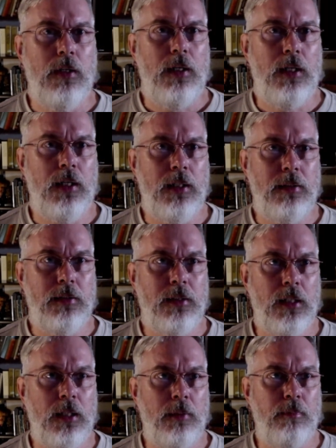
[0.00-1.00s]
And
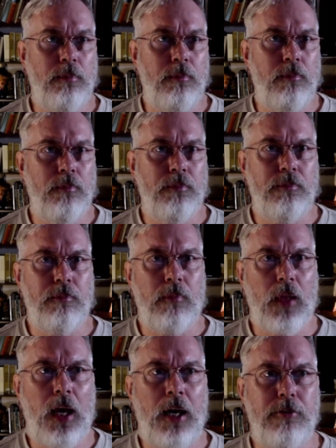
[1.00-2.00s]

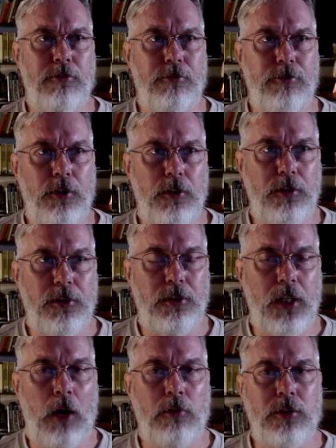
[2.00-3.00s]
at first,
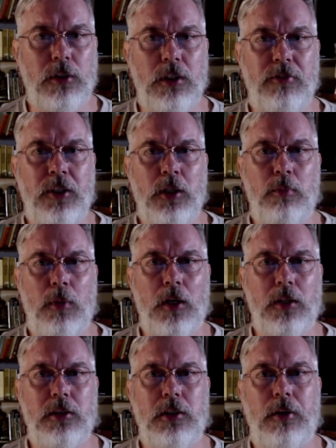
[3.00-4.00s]
I was living in a
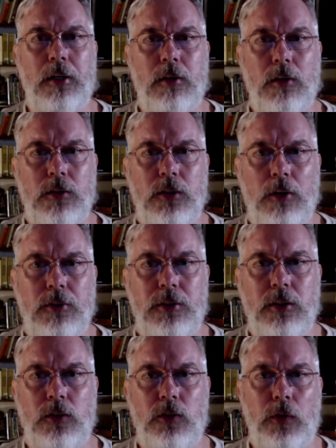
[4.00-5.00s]
monastery called
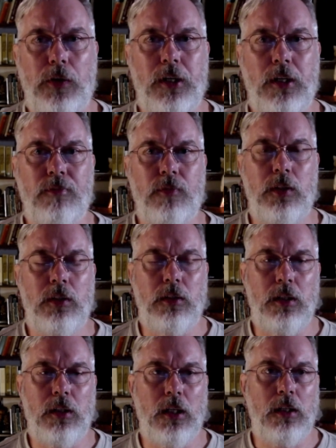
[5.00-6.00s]
Chaltsin Doya
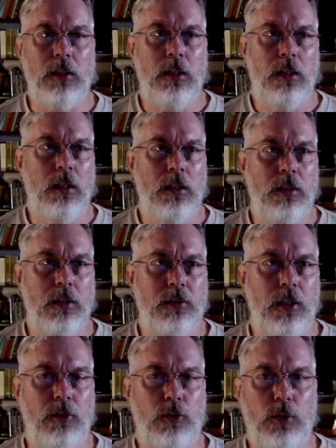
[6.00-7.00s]
in
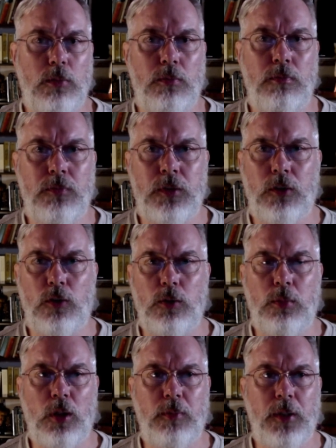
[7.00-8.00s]
central
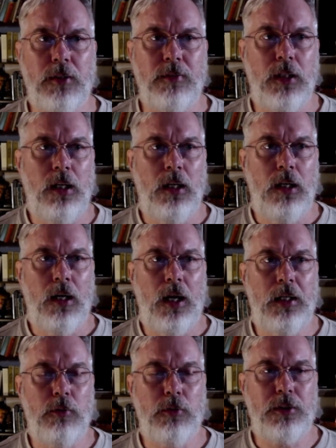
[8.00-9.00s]
Burma. And
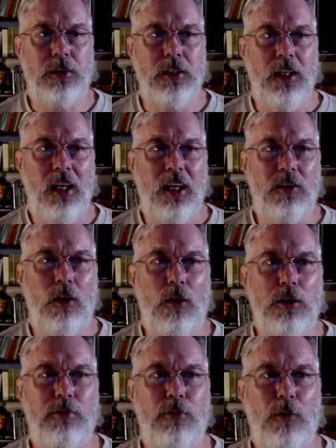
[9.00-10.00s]
it was called
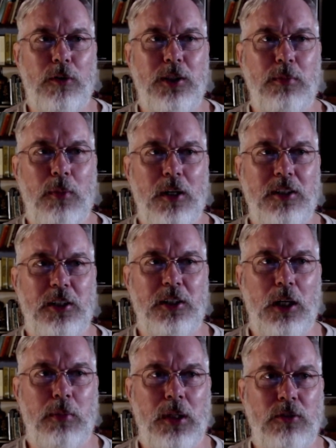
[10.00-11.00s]
a forest monastery,
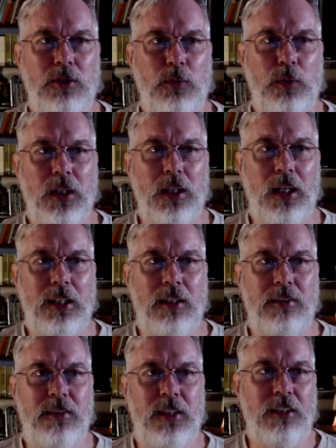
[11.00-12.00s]
but it was really like a
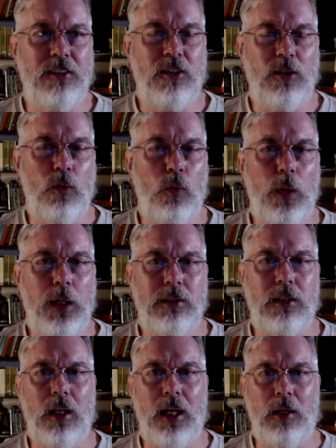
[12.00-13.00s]
desert
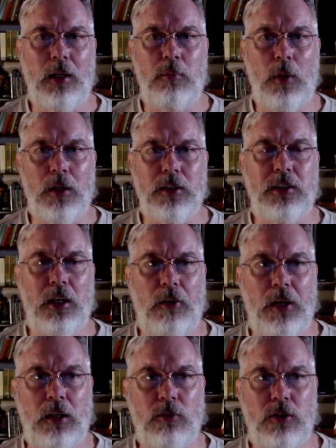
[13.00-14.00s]
wasteland monastery.
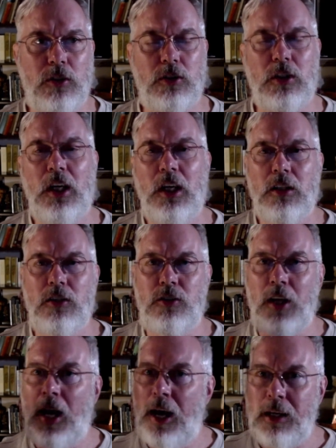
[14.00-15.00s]
And it was just
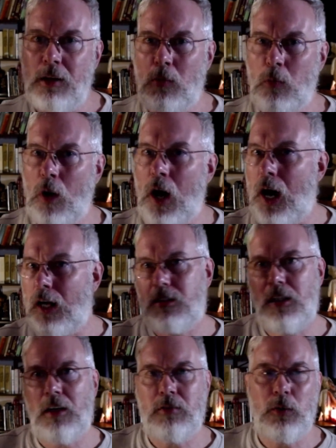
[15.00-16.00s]
jagged rocks
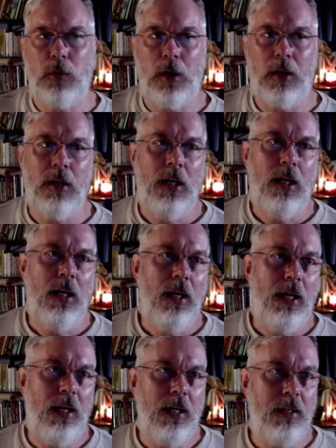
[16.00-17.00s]
everywhere.
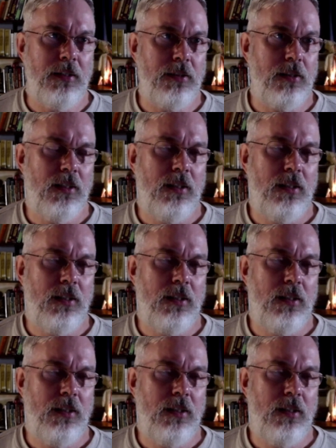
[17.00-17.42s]
And